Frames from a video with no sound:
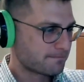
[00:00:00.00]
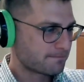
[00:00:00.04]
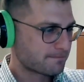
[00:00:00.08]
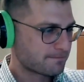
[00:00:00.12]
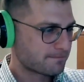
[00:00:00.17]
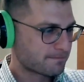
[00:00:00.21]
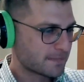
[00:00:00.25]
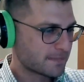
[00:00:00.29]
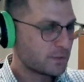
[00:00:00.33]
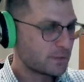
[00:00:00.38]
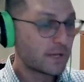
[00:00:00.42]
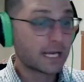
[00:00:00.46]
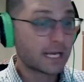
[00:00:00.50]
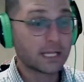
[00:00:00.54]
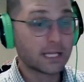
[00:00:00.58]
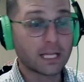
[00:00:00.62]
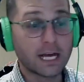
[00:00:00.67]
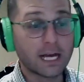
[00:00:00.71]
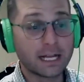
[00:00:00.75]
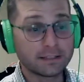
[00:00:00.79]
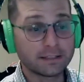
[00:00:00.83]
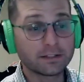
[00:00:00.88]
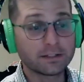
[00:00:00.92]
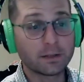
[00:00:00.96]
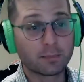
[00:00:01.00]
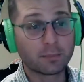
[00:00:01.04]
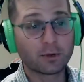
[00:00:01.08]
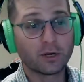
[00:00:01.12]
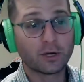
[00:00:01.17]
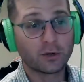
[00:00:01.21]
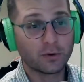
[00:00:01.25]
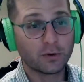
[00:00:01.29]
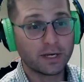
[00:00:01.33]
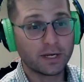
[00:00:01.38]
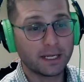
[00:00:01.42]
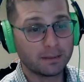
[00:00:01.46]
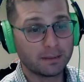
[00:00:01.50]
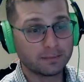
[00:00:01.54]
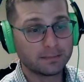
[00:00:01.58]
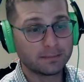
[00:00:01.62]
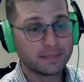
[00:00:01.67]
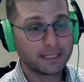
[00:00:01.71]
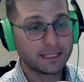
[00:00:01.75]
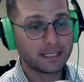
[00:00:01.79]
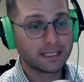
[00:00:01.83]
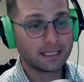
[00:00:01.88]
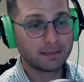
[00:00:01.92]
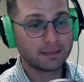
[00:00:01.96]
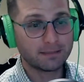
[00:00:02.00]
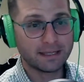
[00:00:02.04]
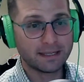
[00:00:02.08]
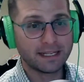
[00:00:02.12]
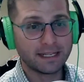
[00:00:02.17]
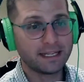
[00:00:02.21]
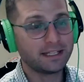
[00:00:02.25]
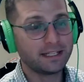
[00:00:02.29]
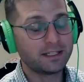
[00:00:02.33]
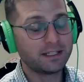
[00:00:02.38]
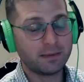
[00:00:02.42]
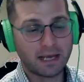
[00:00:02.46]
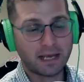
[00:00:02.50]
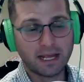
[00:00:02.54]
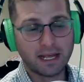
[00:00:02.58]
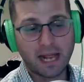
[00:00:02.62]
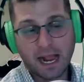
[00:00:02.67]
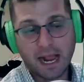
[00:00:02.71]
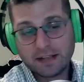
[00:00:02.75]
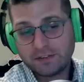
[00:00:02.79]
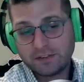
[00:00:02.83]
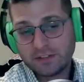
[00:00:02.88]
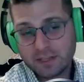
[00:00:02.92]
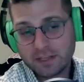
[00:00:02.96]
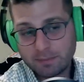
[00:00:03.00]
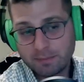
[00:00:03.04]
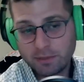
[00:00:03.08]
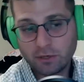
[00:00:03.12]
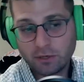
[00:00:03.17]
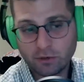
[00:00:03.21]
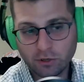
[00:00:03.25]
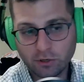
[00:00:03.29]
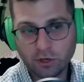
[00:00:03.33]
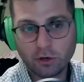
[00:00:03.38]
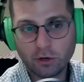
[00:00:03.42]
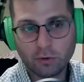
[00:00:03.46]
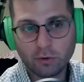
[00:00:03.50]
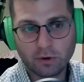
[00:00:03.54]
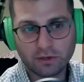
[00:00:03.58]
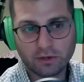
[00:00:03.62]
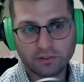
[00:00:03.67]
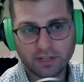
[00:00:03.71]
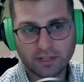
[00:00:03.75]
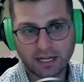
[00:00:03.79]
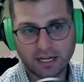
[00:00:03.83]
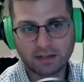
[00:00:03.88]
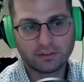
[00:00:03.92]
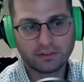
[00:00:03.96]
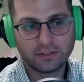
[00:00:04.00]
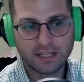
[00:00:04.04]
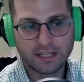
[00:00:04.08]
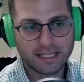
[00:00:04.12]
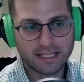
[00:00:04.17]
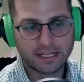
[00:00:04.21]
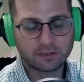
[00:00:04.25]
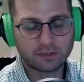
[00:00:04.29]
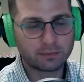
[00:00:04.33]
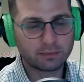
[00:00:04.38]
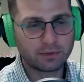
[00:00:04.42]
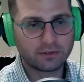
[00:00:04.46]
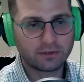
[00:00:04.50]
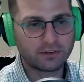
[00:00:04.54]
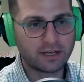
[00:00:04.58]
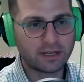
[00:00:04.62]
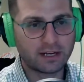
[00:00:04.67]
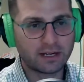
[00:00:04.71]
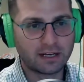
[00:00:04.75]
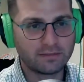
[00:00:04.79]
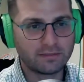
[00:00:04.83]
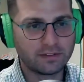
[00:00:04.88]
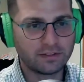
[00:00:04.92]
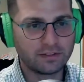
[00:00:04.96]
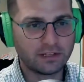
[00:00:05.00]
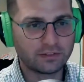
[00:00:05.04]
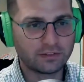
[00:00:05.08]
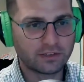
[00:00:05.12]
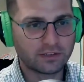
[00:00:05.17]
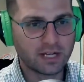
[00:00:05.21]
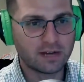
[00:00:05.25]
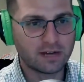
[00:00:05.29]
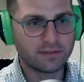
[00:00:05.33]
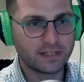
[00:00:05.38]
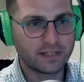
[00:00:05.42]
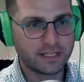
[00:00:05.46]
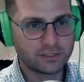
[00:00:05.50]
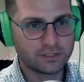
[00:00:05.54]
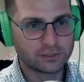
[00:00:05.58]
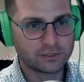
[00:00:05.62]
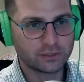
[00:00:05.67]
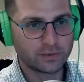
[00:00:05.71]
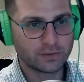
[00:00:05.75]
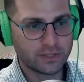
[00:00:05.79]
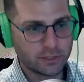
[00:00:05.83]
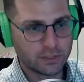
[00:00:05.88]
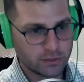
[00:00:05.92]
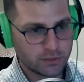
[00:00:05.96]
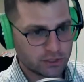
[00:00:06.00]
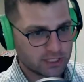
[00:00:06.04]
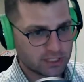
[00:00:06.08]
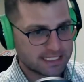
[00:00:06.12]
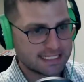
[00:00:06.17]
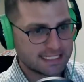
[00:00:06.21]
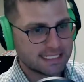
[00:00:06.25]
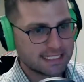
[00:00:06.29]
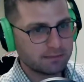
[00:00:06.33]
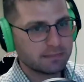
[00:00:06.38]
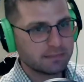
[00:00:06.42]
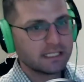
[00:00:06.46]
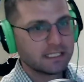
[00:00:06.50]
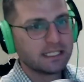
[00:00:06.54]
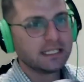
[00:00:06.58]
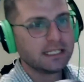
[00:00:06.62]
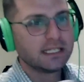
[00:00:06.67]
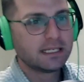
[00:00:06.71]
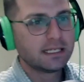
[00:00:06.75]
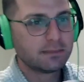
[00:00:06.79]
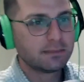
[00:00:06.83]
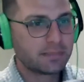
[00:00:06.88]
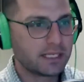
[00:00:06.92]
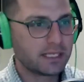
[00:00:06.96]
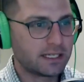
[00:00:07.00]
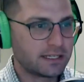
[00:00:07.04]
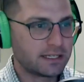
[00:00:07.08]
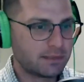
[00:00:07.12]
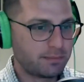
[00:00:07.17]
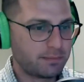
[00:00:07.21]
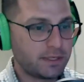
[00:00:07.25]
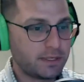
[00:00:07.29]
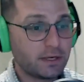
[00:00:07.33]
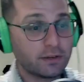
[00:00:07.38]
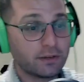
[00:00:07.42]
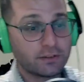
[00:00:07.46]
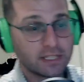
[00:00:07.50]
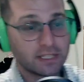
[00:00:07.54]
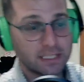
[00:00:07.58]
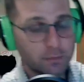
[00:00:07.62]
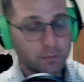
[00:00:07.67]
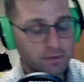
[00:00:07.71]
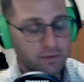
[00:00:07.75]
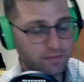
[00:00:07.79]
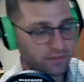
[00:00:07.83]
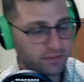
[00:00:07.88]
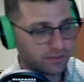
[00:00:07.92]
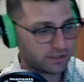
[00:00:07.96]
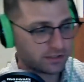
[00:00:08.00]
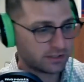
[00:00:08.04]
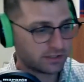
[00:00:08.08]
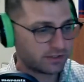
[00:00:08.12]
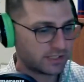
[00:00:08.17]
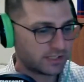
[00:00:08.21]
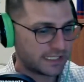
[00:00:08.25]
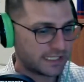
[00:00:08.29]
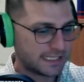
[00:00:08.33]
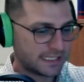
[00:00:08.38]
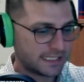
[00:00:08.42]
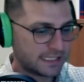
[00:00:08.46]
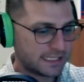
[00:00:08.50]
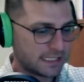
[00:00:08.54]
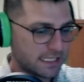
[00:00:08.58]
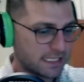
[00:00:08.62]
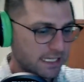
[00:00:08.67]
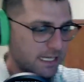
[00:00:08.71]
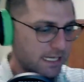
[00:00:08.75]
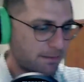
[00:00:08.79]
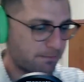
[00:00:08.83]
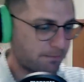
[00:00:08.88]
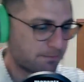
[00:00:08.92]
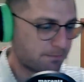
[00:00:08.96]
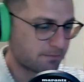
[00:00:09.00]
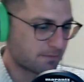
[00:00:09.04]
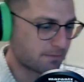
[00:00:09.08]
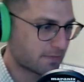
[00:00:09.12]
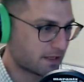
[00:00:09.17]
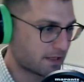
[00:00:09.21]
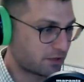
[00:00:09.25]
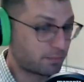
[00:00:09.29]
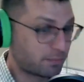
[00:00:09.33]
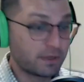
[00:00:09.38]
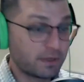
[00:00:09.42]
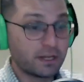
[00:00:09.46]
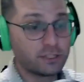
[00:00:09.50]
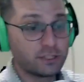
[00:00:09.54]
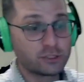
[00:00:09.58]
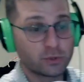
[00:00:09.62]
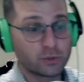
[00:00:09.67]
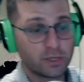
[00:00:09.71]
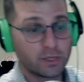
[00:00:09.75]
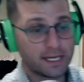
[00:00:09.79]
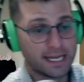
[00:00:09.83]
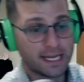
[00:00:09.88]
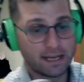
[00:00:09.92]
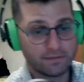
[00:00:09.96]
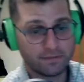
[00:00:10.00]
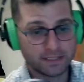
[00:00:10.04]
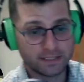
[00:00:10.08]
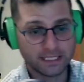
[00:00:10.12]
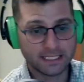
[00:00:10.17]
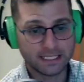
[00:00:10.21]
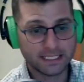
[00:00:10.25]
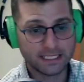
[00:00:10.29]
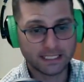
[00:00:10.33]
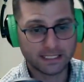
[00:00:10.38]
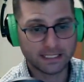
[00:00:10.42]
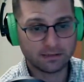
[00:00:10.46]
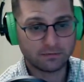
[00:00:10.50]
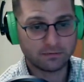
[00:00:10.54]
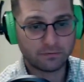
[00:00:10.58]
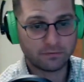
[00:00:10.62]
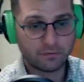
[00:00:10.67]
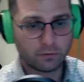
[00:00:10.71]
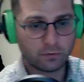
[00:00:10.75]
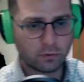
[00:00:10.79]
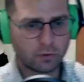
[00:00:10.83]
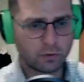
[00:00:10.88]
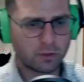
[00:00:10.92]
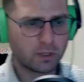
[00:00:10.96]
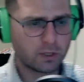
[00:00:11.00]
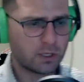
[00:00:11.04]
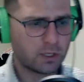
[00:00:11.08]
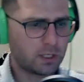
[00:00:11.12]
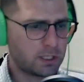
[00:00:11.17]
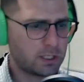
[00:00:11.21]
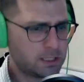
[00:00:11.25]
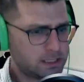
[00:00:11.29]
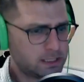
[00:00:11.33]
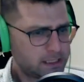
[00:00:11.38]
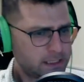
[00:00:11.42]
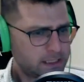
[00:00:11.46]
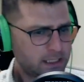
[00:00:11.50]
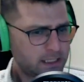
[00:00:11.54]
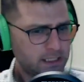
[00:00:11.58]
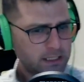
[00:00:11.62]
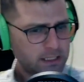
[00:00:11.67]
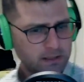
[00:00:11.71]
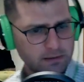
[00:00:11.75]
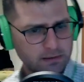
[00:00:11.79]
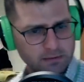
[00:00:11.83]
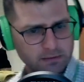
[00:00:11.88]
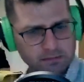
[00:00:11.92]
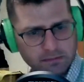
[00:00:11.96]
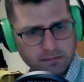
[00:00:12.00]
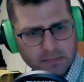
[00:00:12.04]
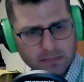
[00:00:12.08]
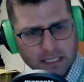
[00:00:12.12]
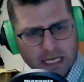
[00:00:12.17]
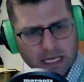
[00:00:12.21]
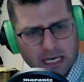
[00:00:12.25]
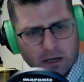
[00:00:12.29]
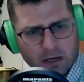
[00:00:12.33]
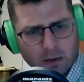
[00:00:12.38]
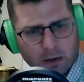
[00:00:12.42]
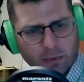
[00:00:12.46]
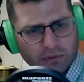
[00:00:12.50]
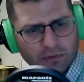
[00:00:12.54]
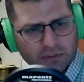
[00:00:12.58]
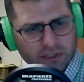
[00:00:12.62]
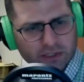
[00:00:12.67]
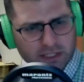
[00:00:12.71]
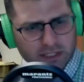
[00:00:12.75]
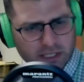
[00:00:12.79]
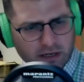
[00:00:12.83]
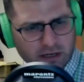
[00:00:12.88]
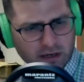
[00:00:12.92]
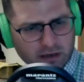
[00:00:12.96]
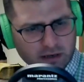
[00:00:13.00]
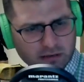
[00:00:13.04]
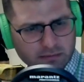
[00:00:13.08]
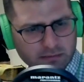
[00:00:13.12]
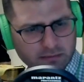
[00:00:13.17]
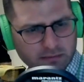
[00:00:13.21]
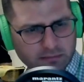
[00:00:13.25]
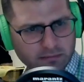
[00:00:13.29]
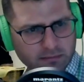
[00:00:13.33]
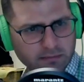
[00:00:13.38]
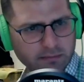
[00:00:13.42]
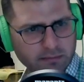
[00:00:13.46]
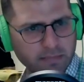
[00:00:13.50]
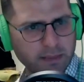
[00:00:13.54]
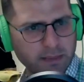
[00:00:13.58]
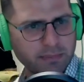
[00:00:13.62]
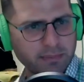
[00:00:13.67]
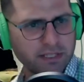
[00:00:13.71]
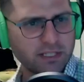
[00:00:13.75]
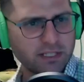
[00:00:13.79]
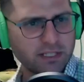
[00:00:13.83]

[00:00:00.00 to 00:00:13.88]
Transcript: You got a lot to the program. I see the peer cohort side. I don't see the expert side. Obviously, that's confidential with you and your team. But the peer side that we facilitate, it's been a joy having you in for almost a year. Maybe a year.